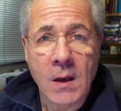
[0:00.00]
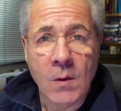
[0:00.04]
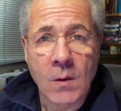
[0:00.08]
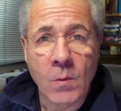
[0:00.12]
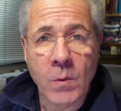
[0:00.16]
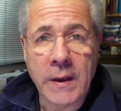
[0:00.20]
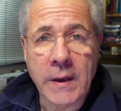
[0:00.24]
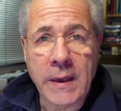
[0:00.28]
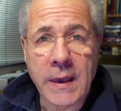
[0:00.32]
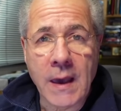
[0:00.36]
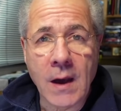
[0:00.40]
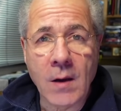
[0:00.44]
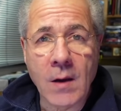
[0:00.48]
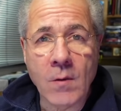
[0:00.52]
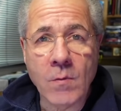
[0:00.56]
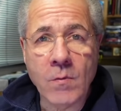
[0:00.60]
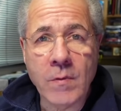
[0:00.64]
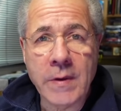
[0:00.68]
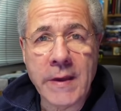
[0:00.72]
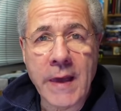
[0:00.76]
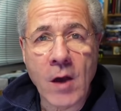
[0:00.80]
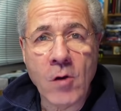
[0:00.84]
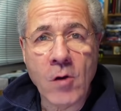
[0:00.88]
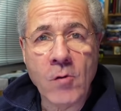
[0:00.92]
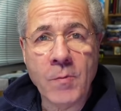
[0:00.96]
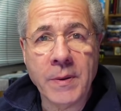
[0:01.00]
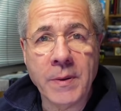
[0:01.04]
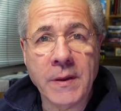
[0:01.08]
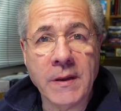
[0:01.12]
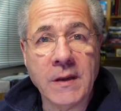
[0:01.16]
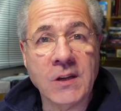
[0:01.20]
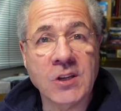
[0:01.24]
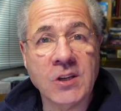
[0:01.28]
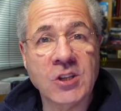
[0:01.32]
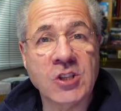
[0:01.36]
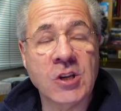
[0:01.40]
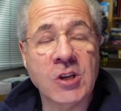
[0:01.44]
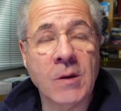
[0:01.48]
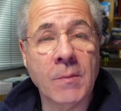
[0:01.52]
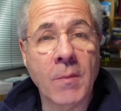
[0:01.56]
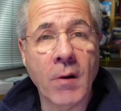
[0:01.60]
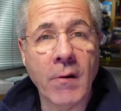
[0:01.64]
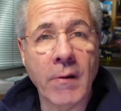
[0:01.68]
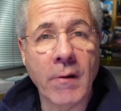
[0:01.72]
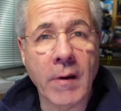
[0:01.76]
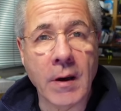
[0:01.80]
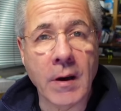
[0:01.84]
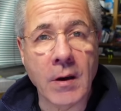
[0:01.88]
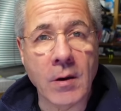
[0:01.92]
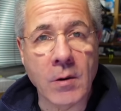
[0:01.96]
we uh, reopen
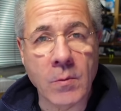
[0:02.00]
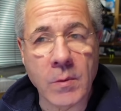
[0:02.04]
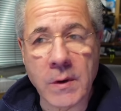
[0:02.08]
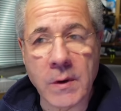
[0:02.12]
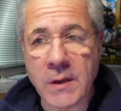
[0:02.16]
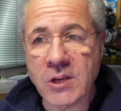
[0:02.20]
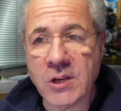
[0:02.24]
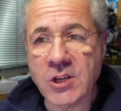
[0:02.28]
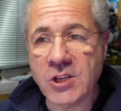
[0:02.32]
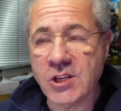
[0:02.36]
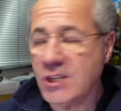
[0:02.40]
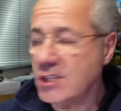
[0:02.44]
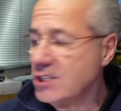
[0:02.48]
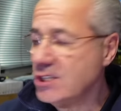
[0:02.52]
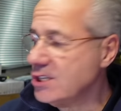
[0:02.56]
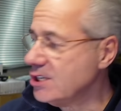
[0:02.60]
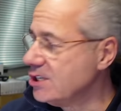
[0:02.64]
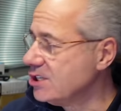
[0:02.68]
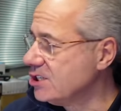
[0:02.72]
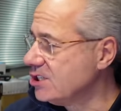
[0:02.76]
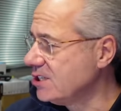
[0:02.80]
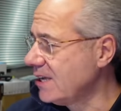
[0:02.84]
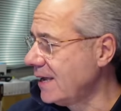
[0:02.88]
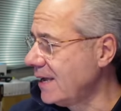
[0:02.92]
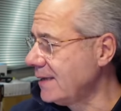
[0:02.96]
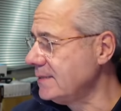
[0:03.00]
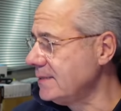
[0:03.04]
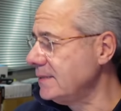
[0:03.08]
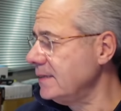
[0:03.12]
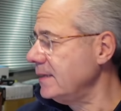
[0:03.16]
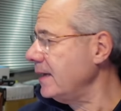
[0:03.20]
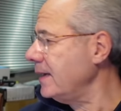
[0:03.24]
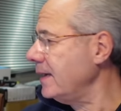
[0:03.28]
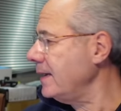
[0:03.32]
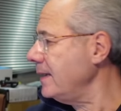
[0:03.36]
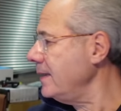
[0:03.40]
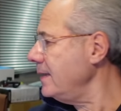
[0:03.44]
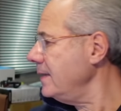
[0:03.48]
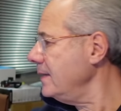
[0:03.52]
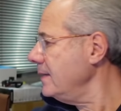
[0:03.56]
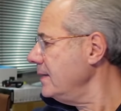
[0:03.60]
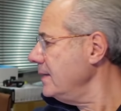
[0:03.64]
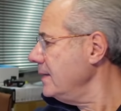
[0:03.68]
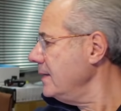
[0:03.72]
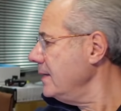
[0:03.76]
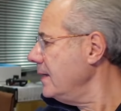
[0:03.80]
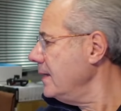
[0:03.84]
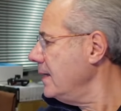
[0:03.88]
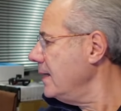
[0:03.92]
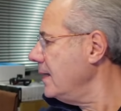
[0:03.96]
tomorrow, which is Saturday,
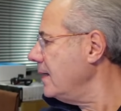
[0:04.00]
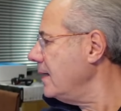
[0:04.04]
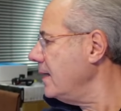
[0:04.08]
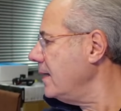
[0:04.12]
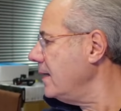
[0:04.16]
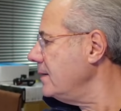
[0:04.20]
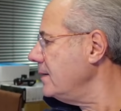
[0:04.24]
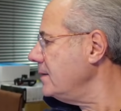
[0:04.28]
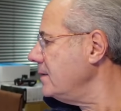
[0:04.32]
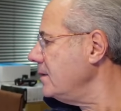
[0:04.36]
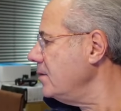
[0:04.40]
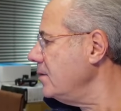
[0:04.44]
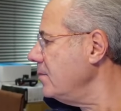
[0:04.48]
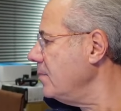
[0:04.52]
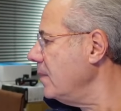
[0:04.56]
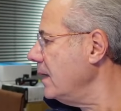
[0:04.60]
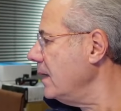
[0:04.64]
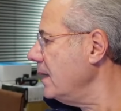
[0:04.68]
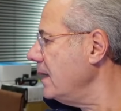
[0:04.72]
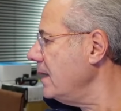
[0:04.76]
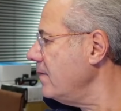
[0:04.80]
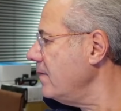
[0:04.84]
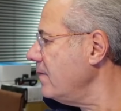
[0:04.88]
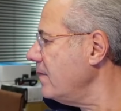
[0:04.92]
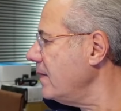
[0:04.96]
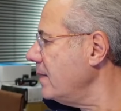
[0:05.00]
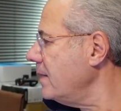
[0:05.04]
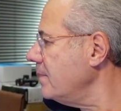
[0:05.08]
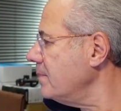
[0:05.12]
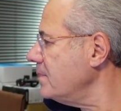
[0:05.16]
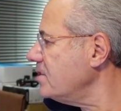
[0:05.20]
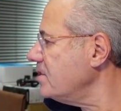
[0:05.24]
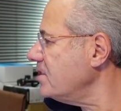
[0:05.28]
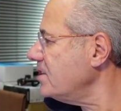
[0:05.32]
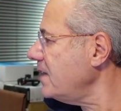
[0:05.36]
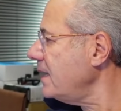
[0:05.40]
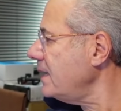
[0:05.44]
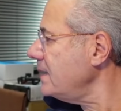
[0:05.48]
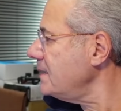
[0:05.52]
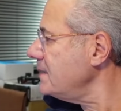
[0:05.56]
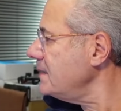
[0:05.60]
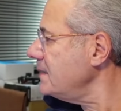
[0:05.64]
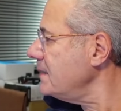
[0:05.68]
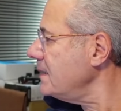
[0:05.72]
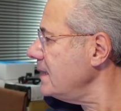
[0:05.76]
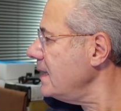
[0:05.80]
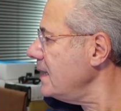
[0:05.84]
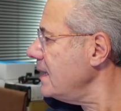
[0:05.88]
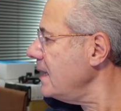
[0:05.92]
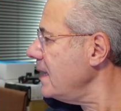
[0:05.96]
uh, I do believe. Um,
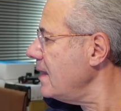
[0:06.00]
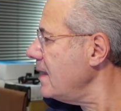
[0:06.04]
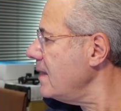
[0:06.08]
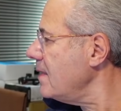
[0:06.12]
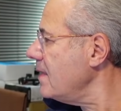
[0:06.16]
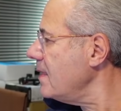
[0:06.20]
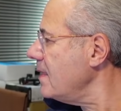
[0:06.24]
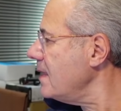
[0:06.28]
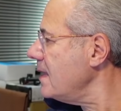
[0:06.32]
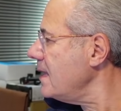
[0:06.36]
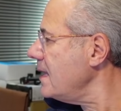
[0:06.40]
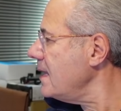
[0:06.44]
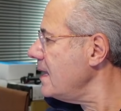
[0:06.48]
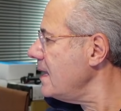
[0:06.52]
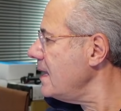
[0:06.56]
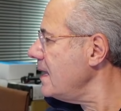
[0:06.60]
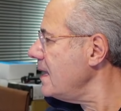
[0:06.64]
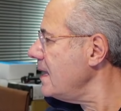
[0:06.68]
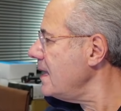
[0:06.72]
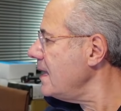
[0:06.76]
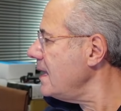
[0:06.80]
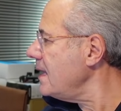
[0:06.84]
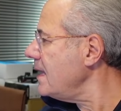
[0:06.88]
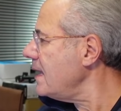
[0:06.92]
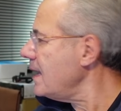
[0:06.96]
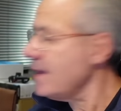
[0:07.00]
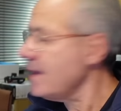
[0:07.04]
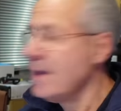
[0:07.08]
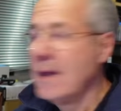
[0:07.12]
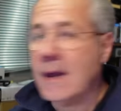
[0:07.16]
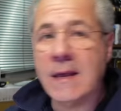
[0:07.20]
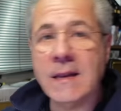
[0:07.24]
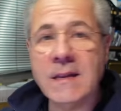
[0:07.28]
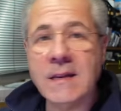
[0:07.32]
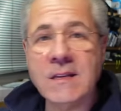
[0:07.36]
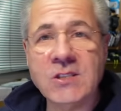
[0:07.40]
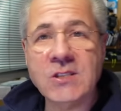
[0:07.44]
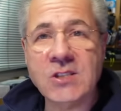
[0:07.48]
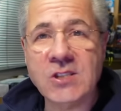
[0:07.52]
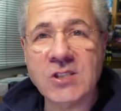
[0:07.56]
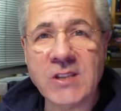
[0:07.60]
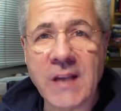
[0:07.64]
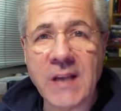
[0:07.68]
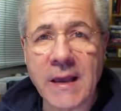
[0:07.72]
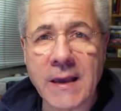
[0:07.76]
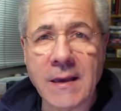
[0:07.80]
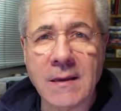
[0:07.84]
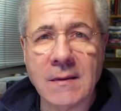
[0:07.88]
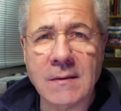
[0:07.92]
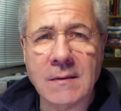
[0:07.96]
Saturday, the yeah, it is the
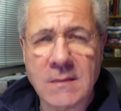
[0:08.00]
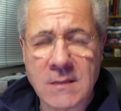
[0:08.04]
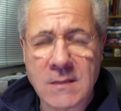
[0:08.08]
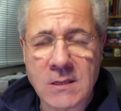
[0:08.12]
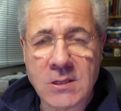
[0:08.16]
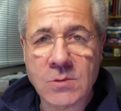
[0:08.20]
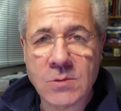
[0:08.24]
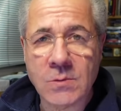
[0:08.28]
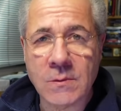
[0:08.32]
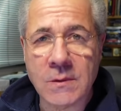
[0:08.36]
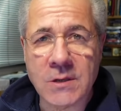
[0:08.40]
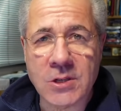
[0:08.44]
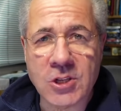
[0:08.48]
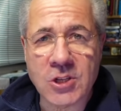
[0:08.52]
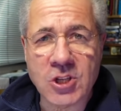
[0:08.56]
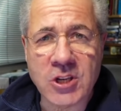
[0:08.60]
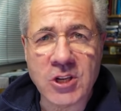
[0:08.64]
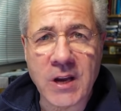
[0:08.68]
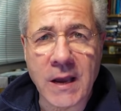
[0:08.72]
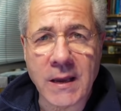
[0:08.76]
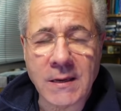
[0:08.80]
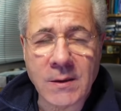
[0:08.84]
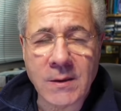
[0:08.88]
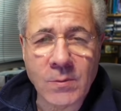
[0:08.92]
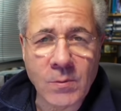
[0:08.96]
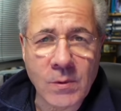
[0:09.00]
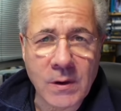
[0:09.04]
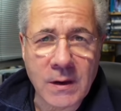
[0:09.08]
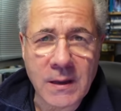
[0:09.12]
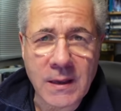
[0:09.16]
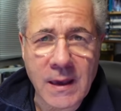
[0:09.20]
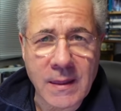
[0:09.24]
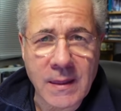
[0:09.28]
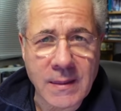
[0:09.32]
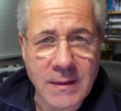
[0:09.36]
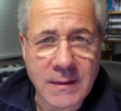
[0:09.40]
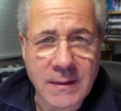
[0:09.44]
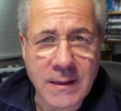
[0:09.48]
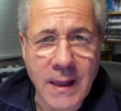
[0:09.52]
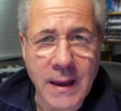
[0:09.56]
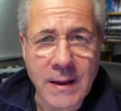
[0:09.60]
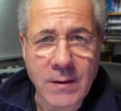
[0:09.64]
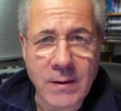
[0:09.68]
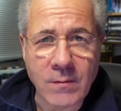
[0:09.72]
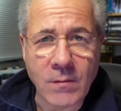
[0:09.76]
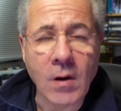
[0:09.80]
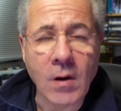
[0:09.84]
second. Just wanted to check, didn't want to get the date